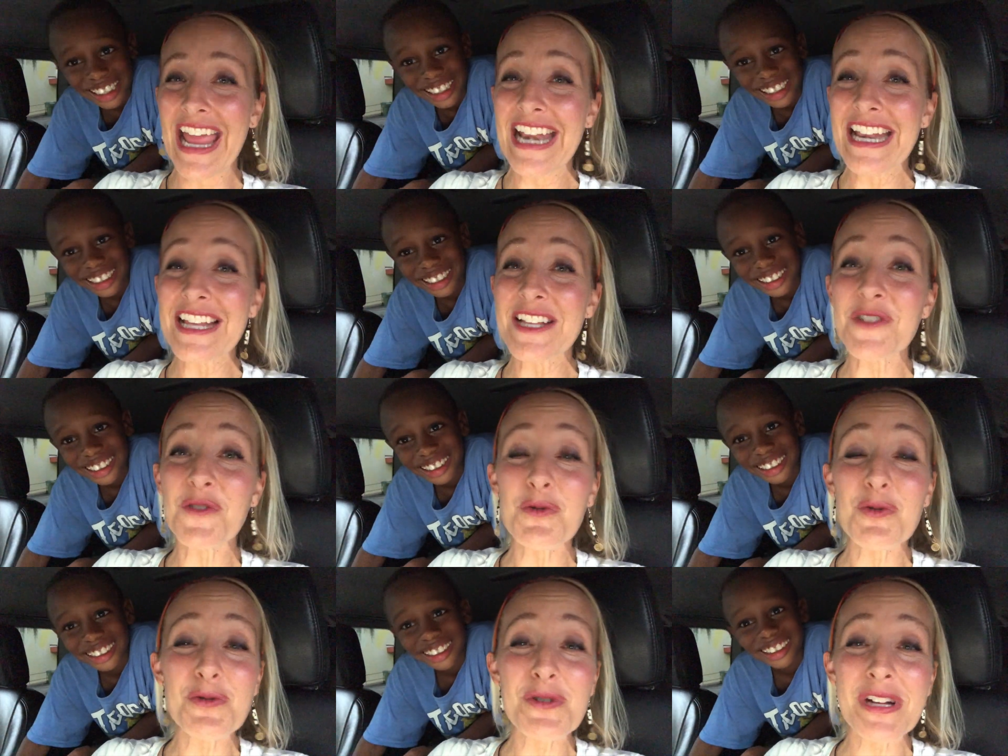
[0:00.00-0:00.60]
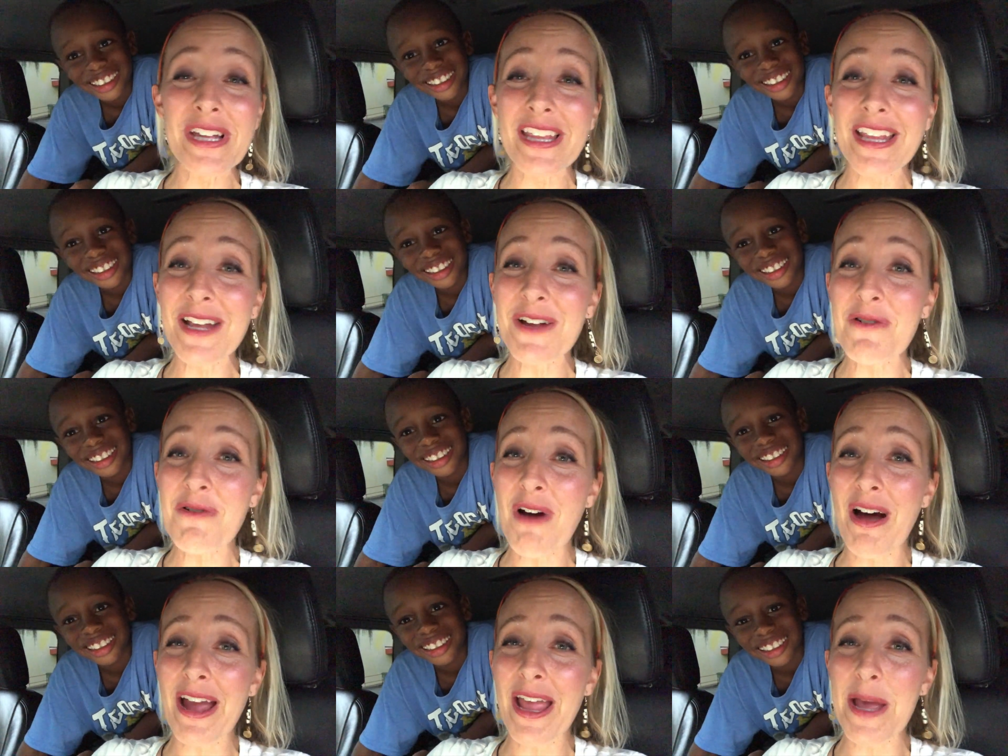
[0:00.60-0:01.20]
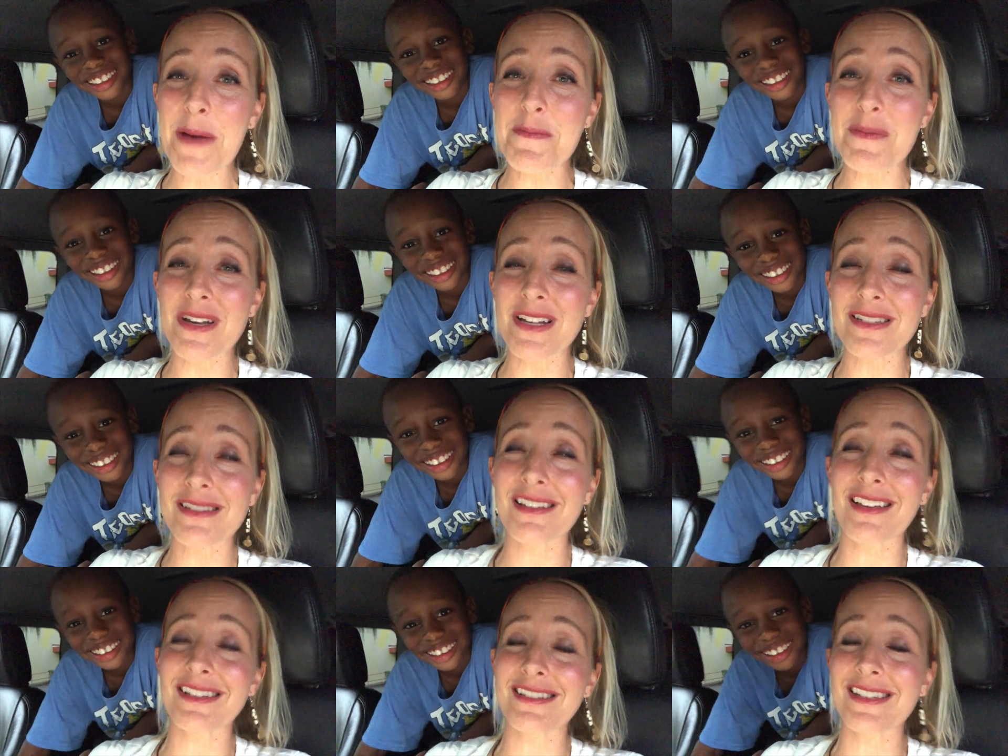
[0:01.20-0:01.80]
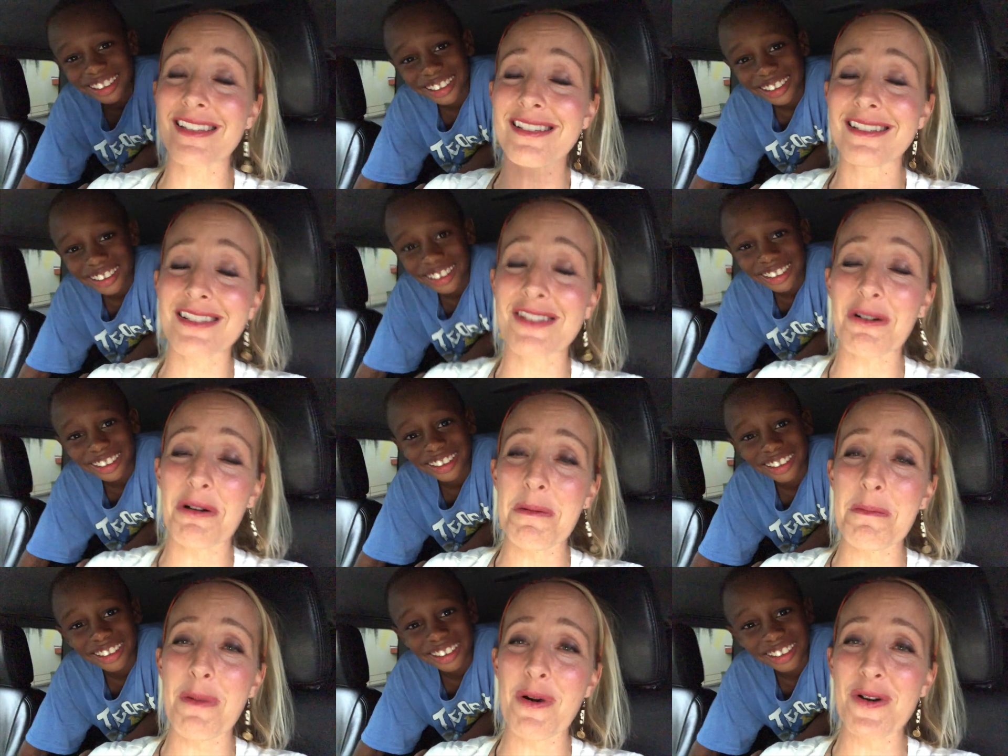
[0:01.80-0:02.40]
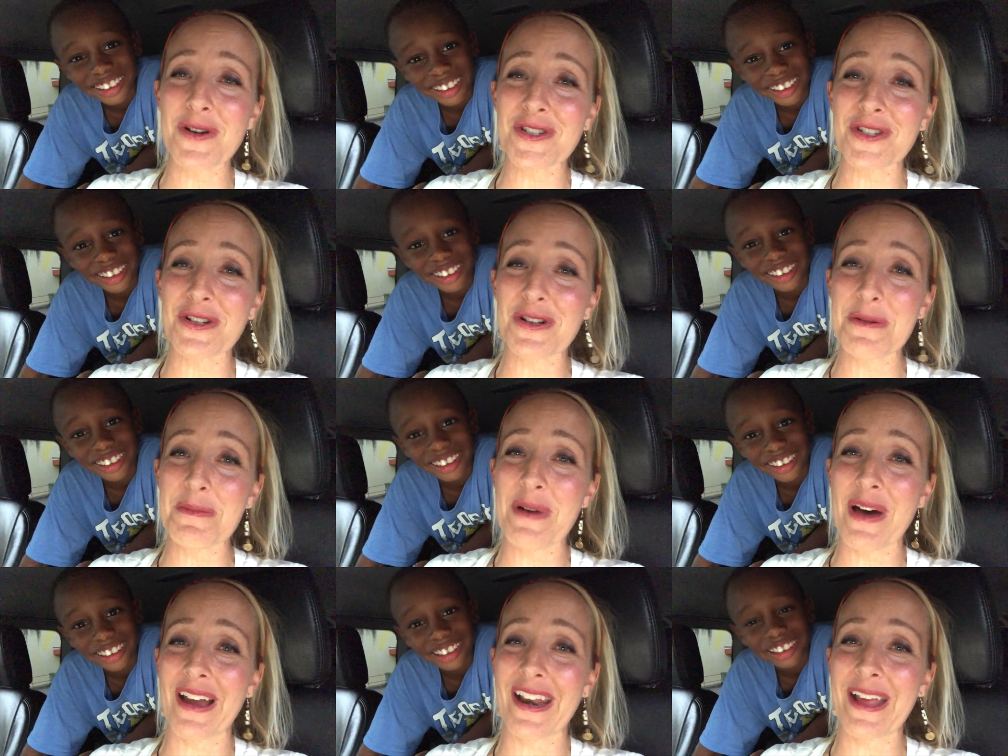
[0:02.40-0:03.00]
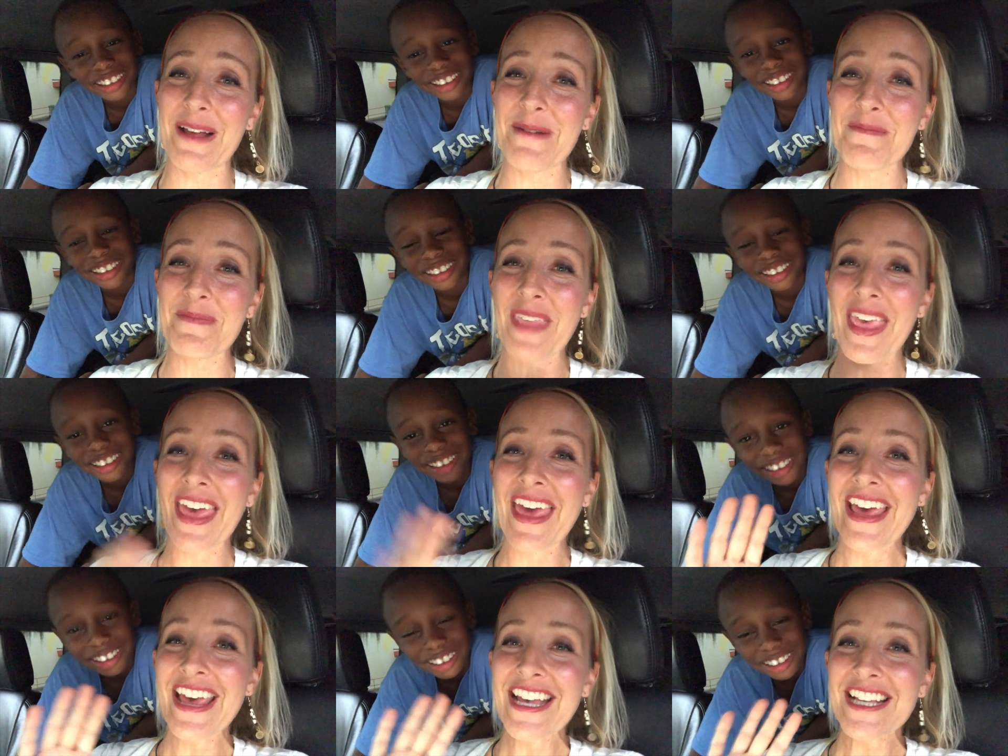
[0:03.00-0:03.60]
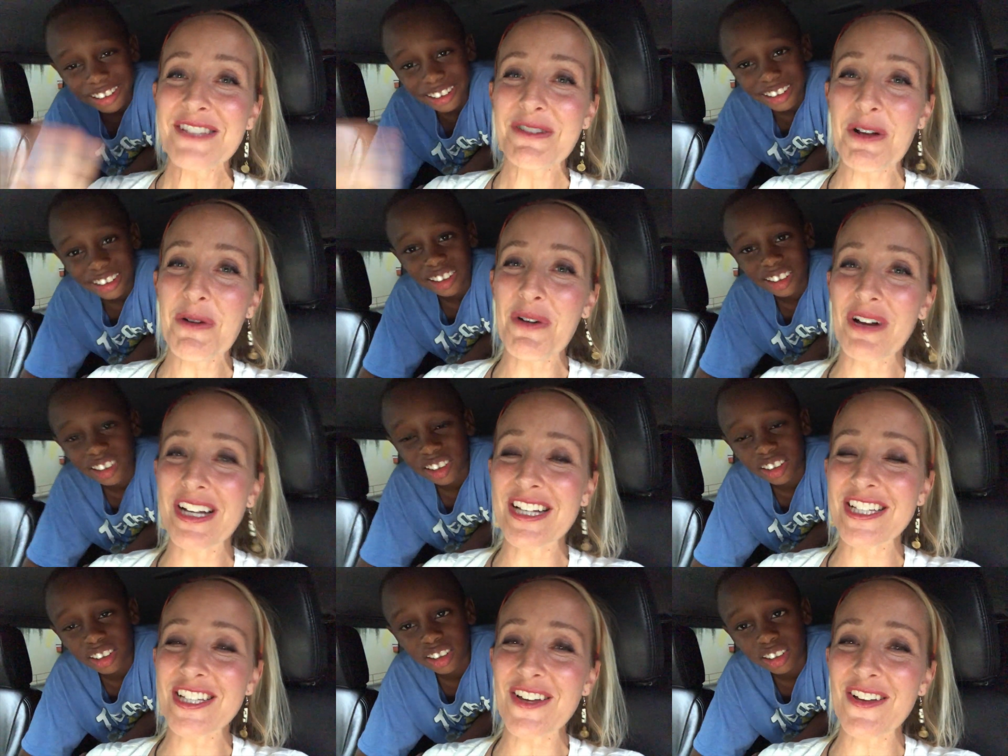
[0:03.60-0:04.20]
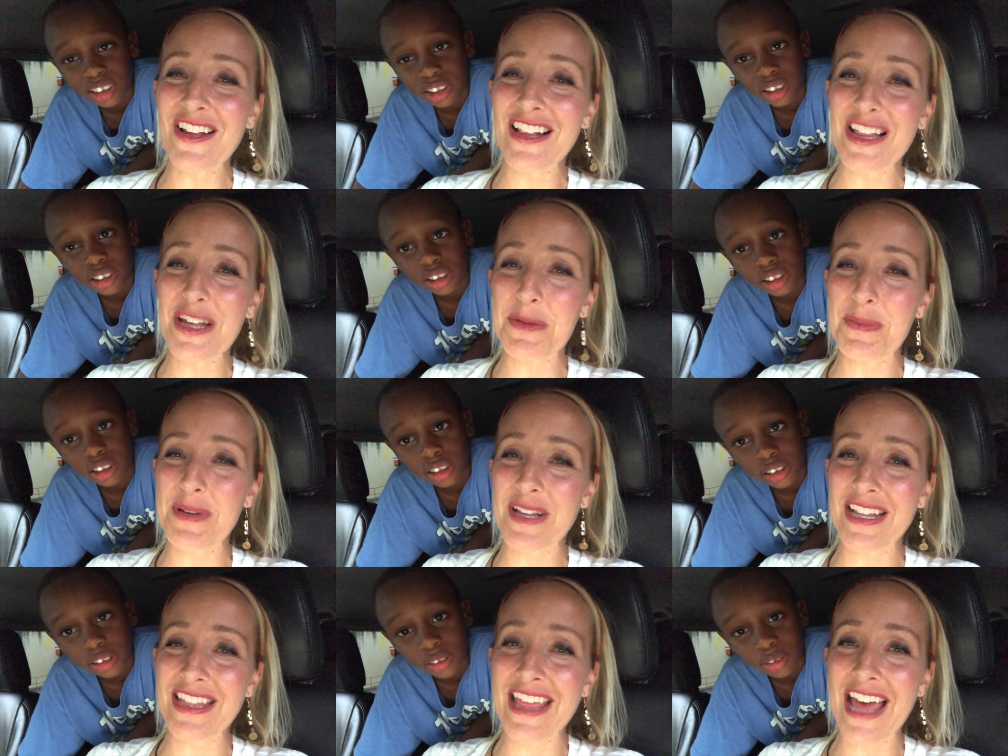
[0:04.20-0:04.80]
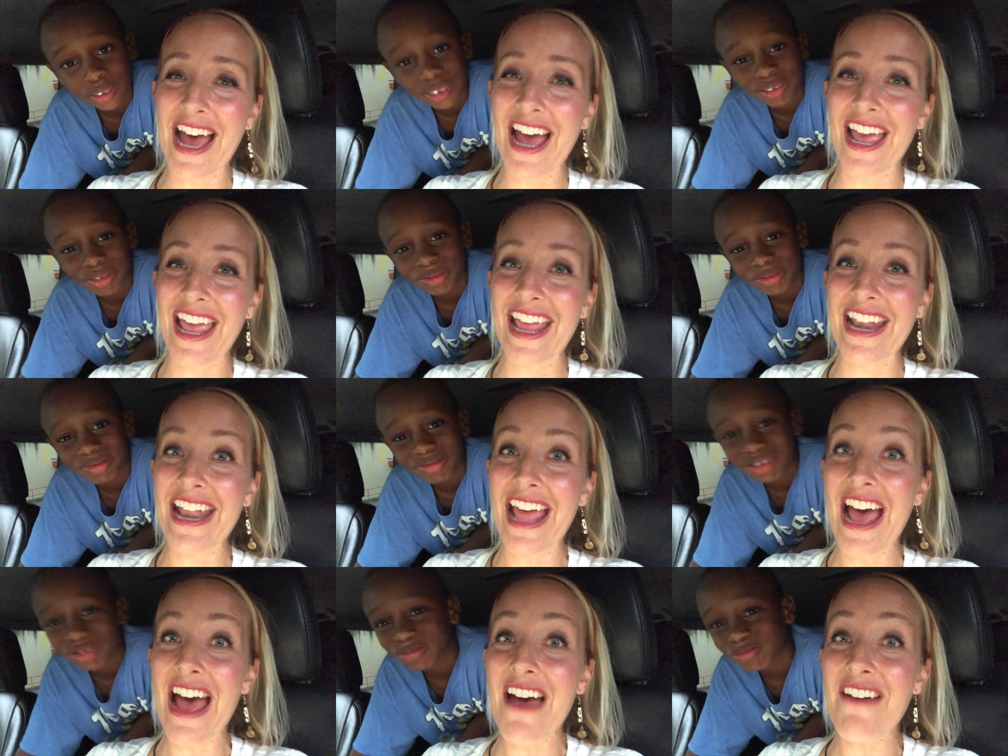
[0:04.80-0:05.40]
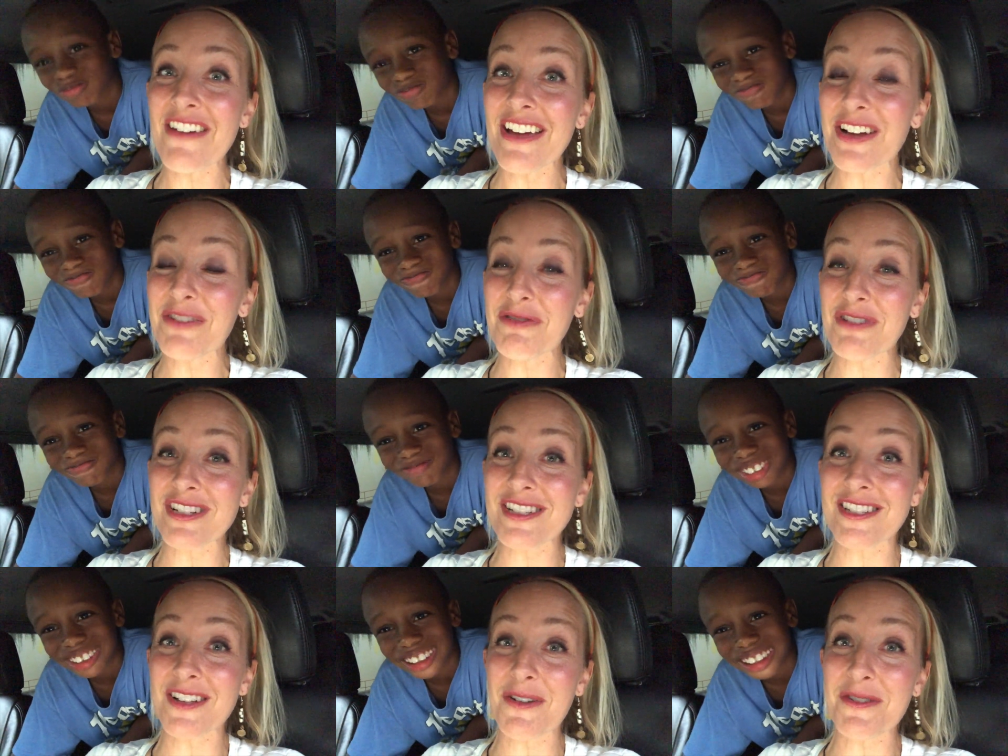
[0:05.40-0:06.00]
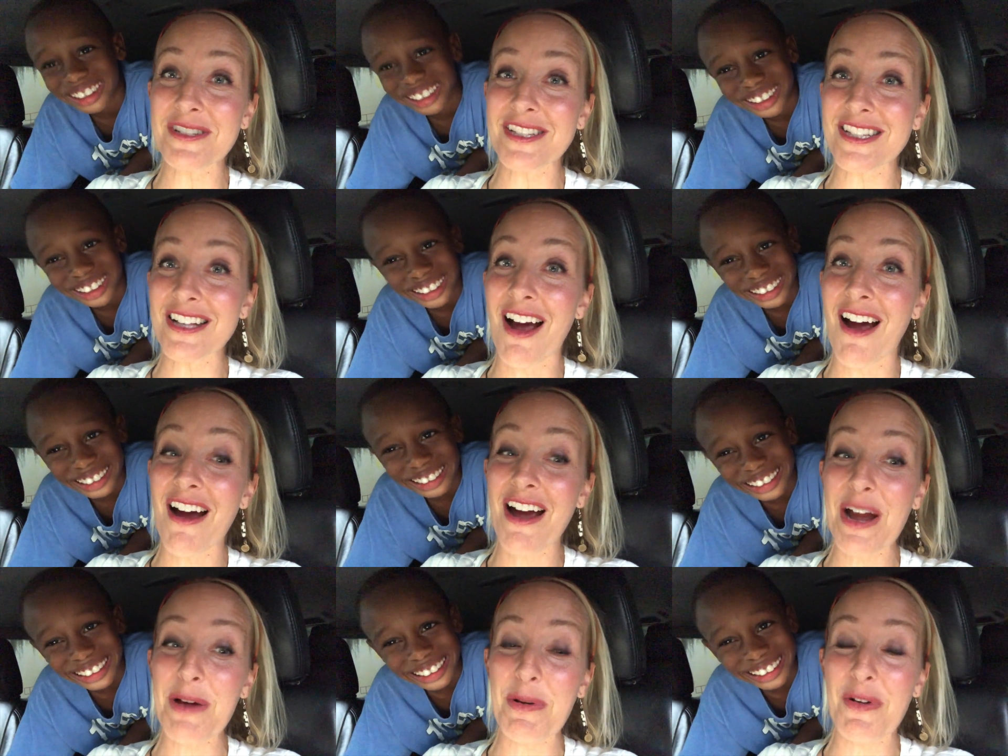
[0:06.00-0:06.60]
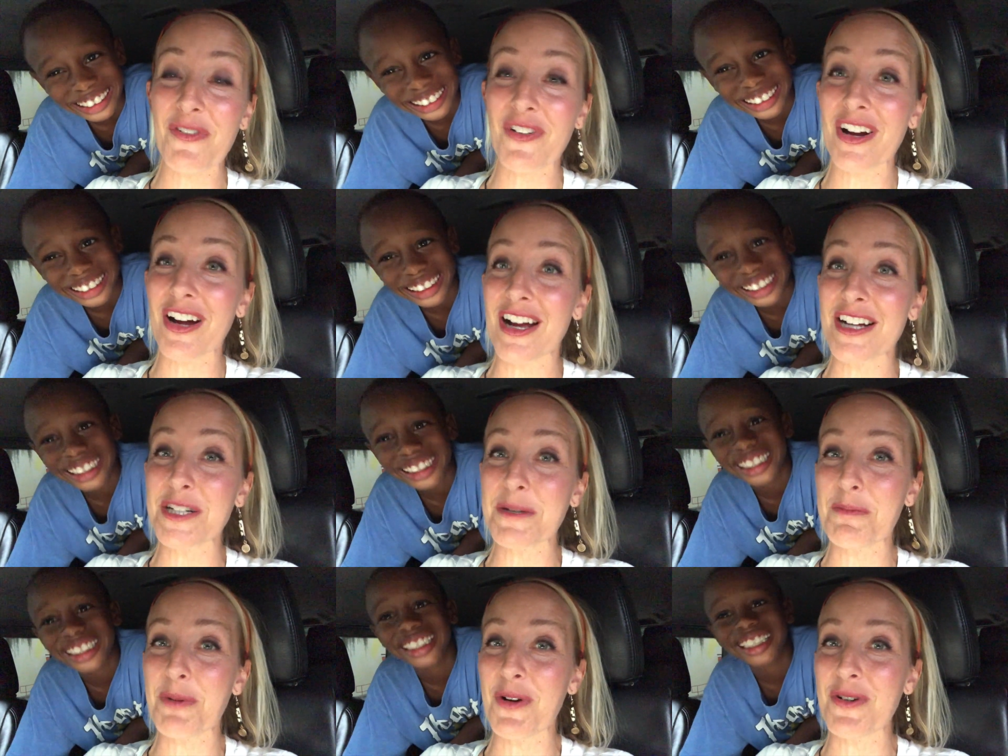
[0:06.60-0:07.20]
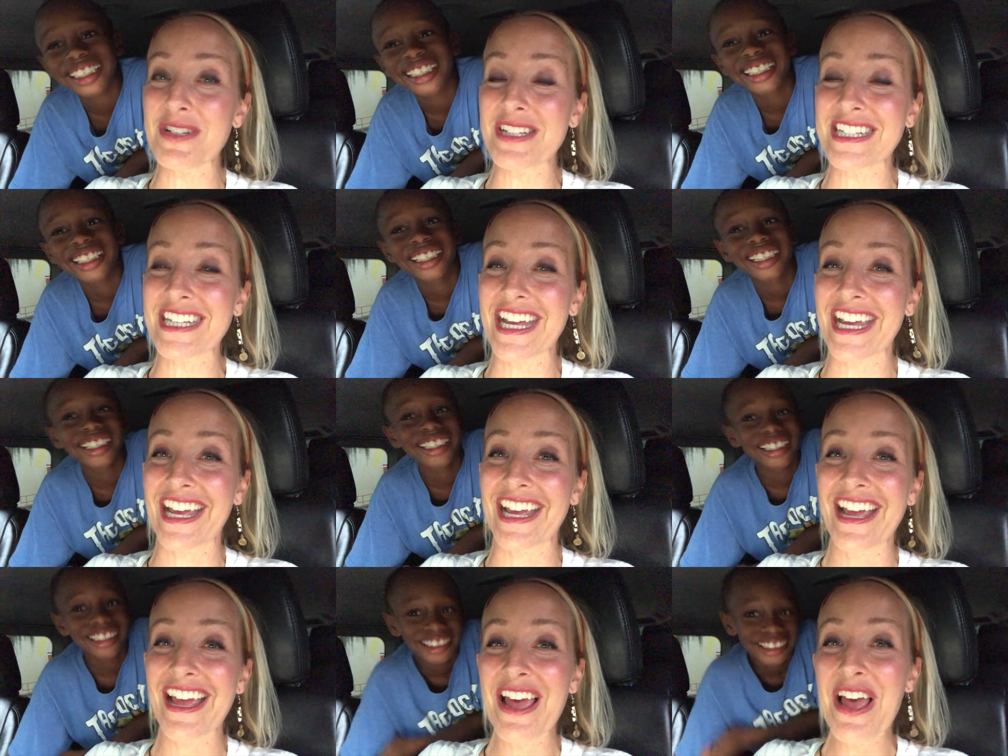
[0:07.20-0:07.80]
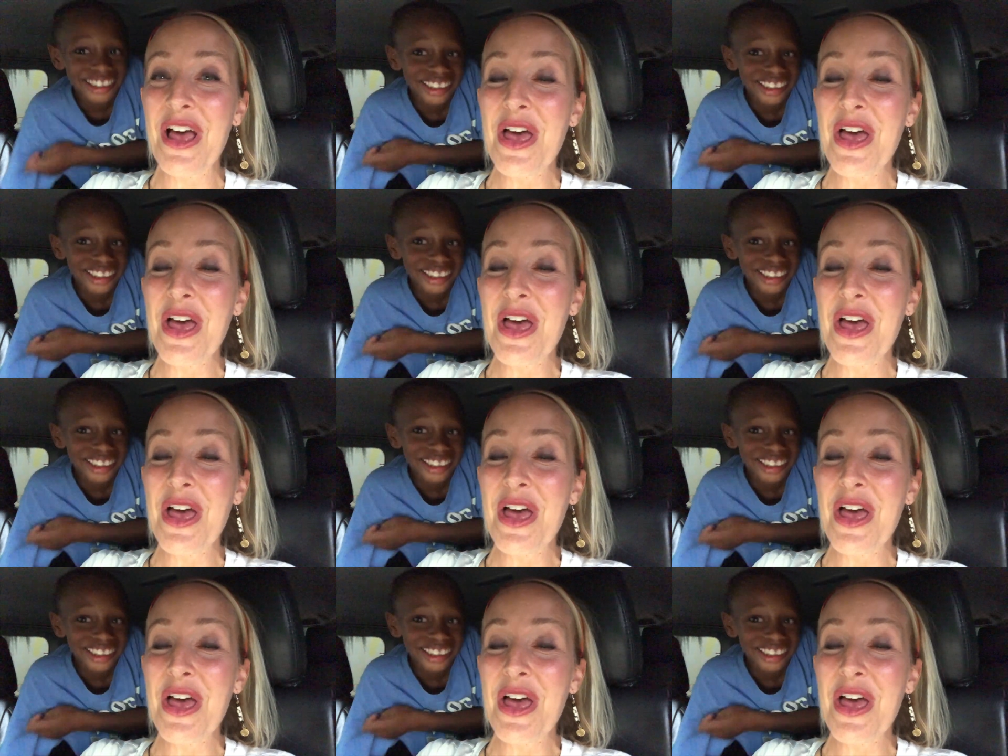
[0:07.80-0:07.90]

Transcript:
Speaker 1: And he's really quiet, but it's because he's so emotional about it. So we wanted to show you a little bit of that. And Evan, we're so sorry we forgot to post it.